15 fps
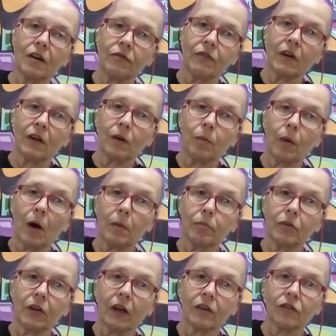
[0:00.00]
the Funko Pop
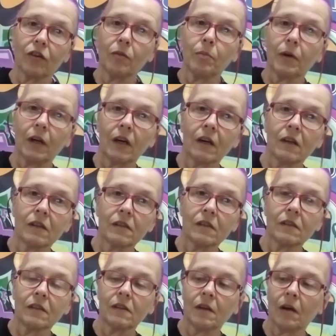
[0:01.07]
protector because